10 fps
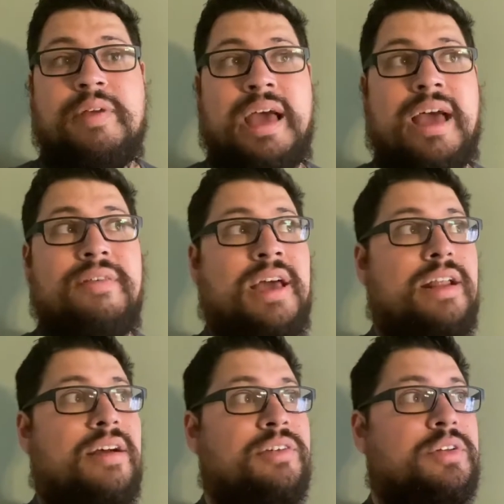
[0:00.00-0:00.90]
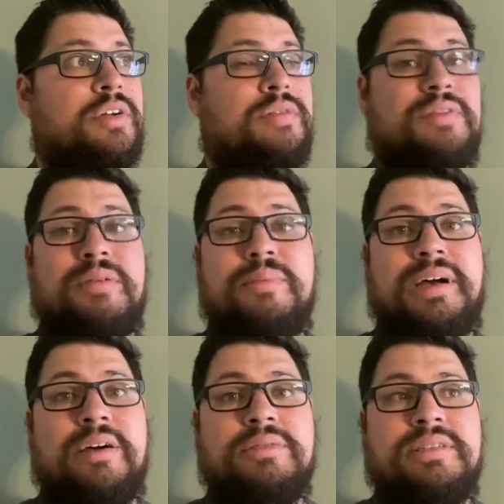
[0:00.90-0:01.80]
I've had it on the truck for
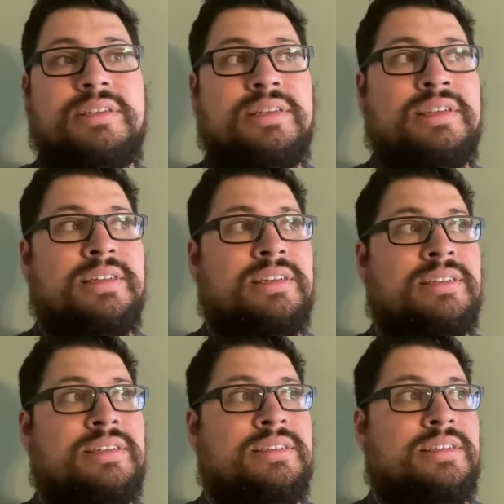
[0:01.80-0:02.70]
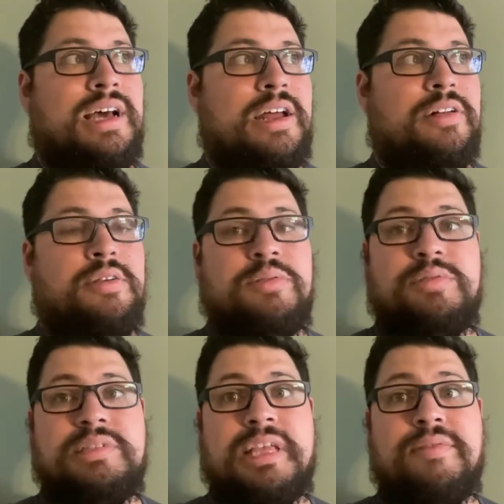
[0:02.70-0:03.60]
about,
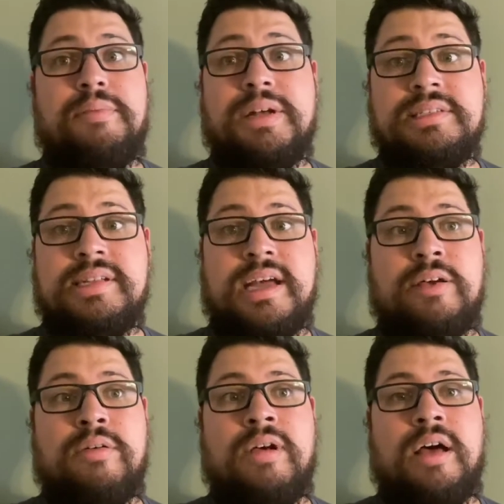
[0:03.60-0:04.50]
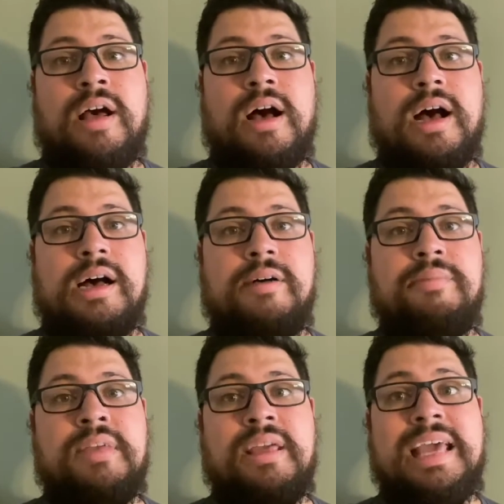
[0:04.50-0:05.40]
7 months now.
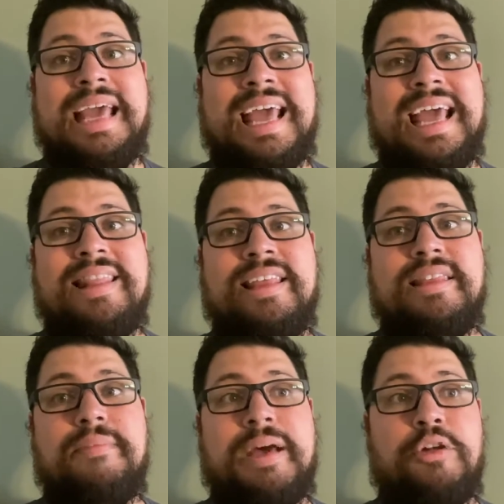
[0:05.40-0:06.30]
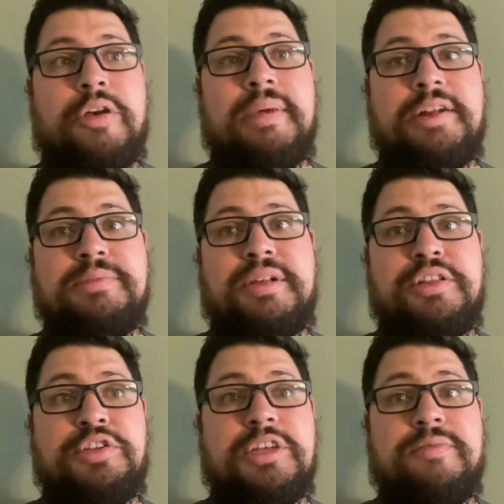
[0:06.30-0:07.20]
And then the Pedal Commander's been on
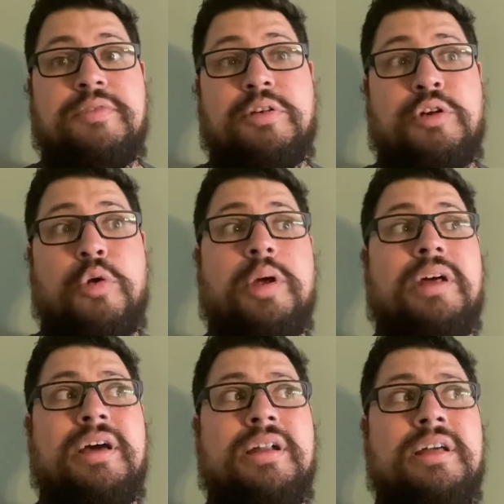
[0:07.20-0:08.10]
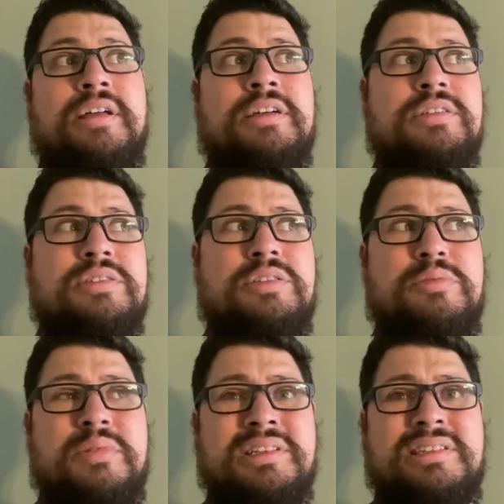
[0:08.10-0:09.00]
the Jeep for going on 2
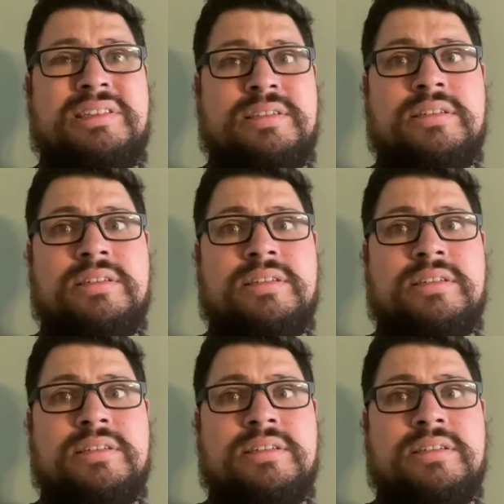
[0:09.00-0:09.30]
months.